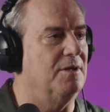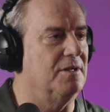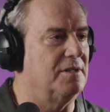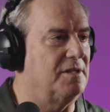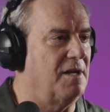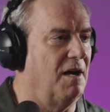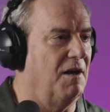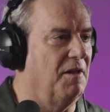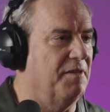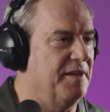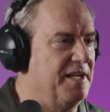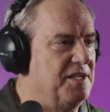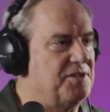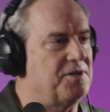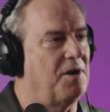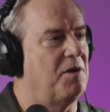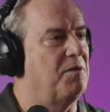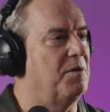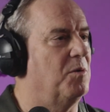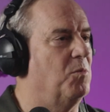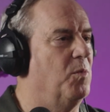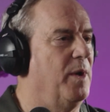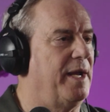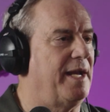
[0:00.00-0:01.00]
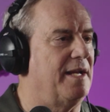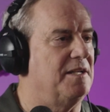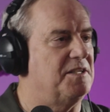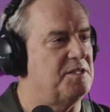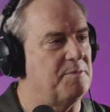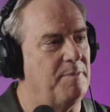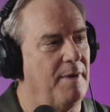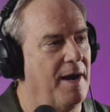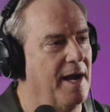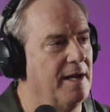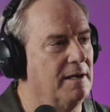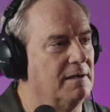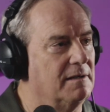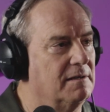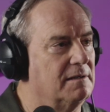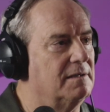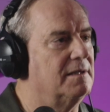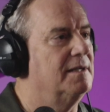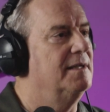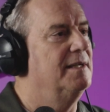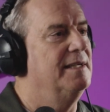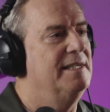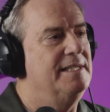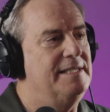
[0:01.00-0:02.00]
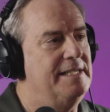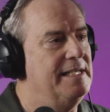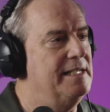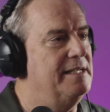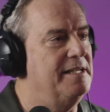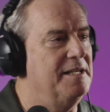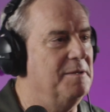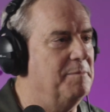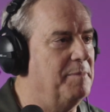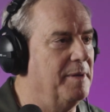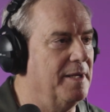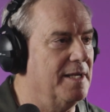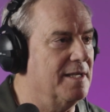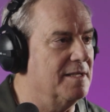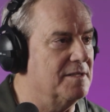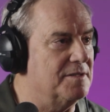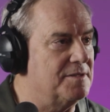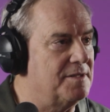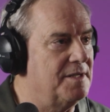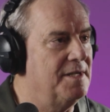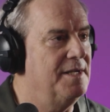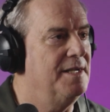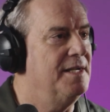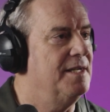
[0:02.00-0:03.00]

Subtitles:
and call these are the Wicked Spider TTPs,